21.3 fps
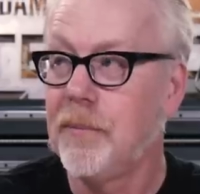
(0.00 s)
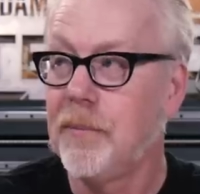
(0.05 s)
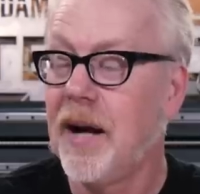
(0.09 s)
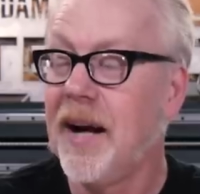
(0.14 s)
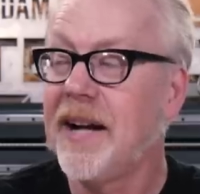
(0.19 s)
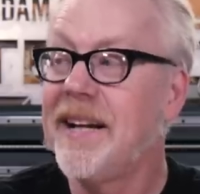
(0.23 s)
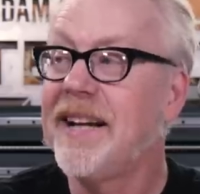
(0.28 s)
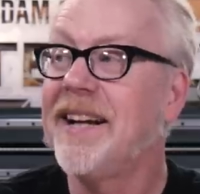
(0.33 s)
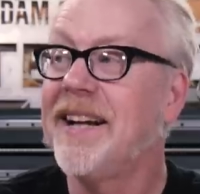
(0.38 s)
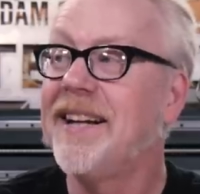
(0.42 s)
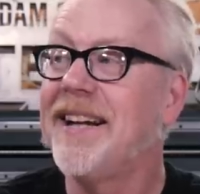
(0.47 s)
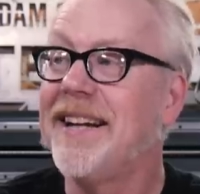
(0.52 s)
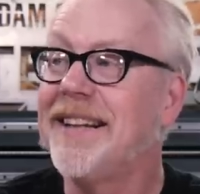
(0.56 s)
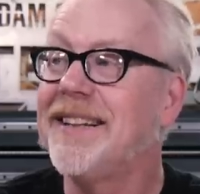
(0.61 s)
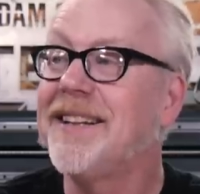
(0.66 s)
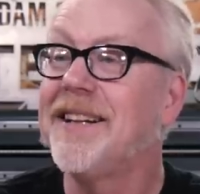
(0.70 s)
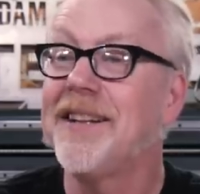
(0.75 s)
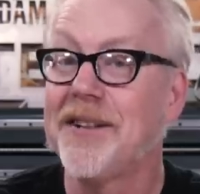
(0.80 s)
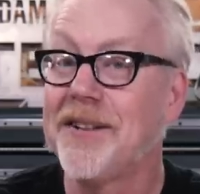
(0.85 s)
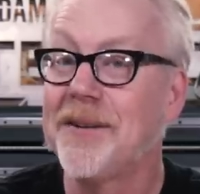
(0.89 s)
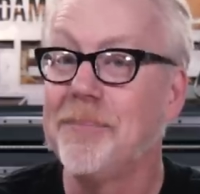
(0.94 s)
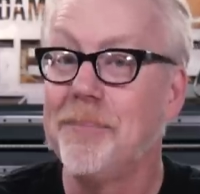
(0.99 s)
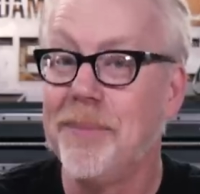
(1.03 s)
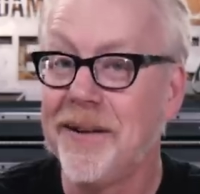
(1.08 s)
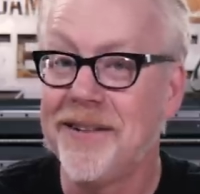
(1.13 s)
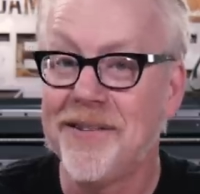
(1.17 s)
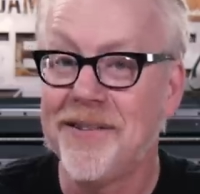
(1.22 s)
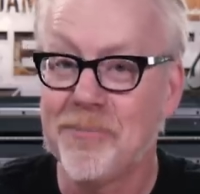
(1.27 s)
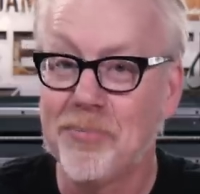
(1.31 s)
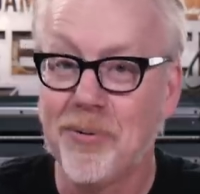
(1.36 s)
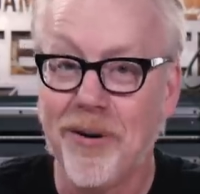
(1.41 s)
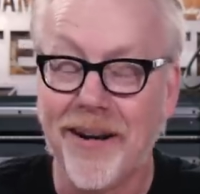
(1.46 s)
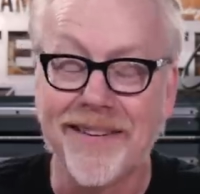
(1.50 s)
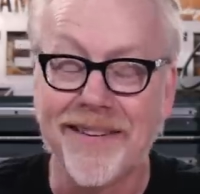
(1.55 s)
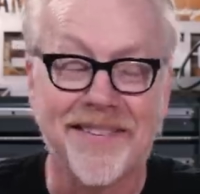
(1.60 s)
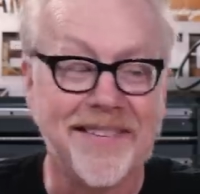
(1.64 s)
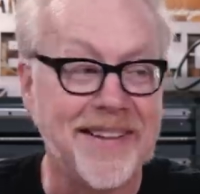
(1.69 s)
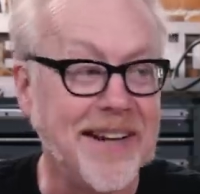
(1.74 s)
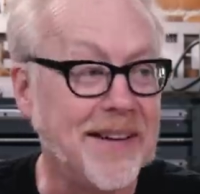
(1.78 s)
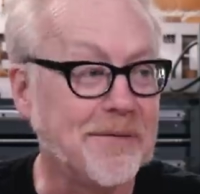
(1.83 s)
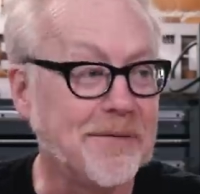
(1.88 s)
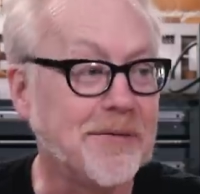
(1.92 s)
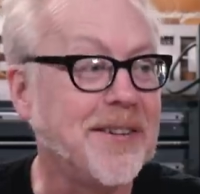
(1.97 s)
I get a little bit depressed
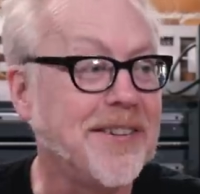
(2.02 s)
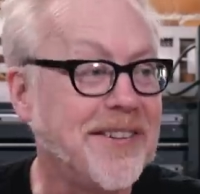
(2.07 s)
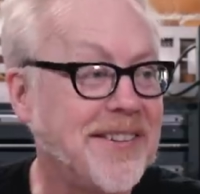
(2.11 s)
every